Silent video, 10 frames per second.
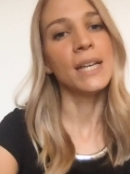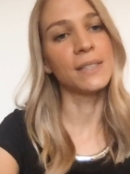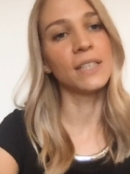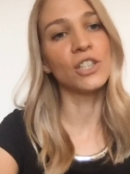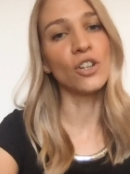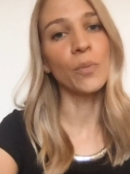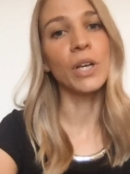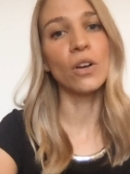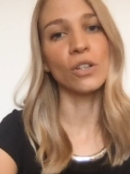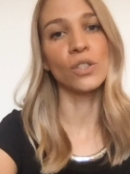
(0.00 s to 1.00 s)
is the
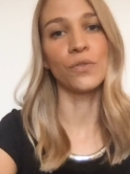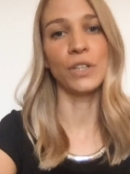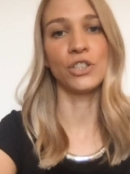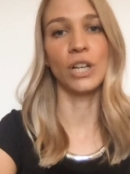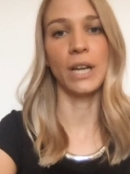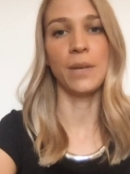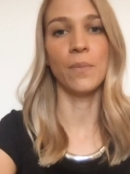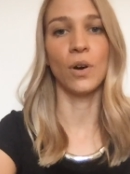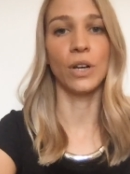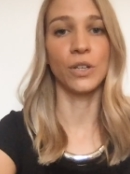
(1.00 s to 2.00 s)
genomic loss of HLA
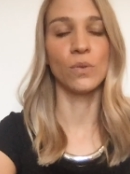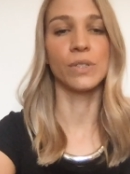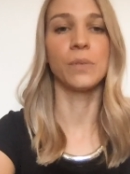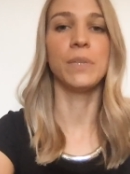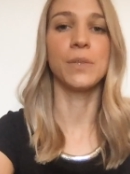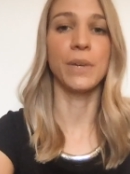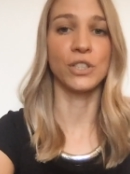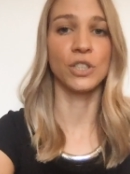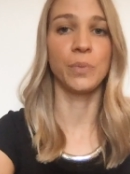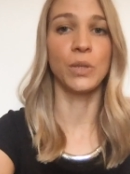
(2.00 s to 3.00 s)
molecules
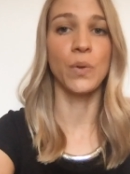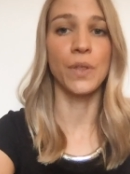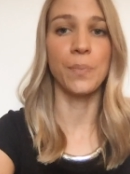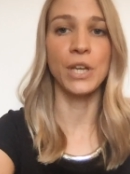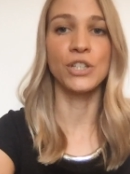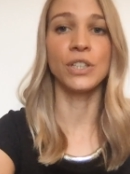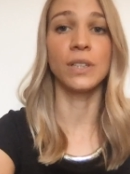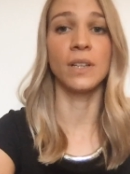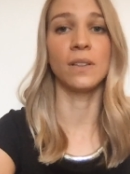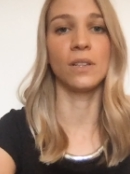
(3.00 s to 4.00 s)
mismatched between the
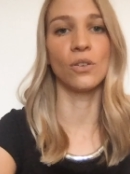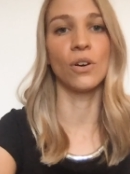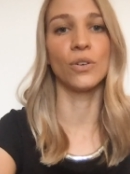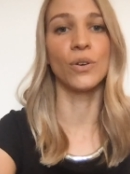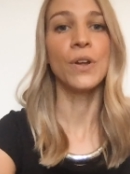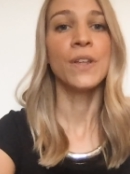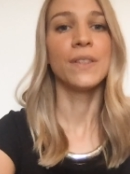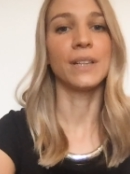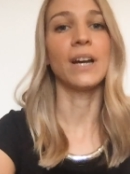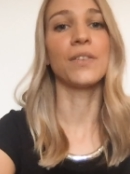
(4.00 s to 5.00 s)
patient and the donor
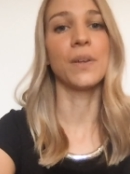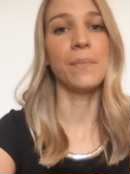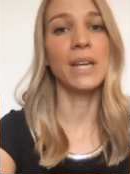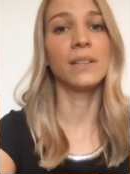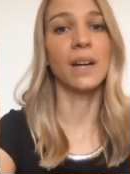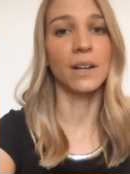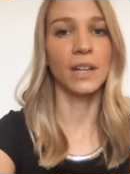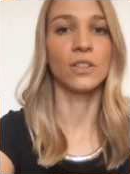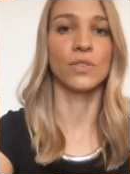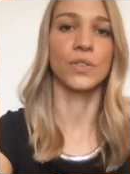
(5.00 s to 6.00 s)
that are the main
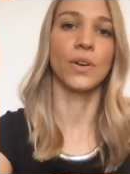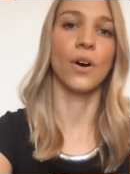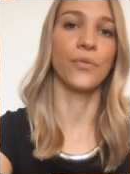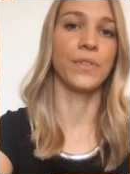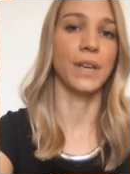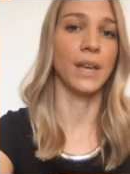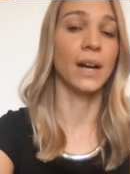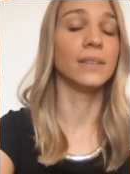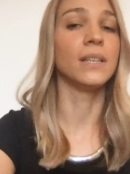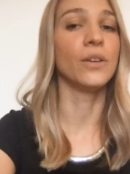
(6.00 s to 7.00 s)
targets of, of the
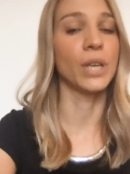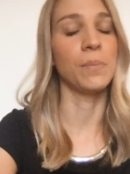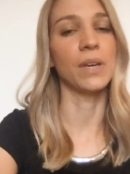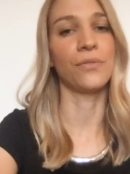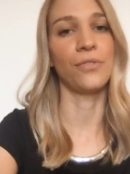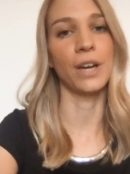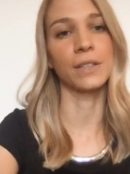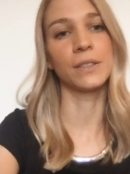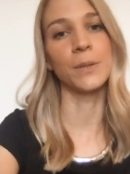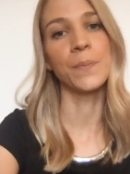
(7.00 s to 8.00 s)
anti-leukemia
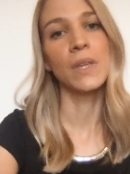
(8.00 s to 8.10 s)
effect.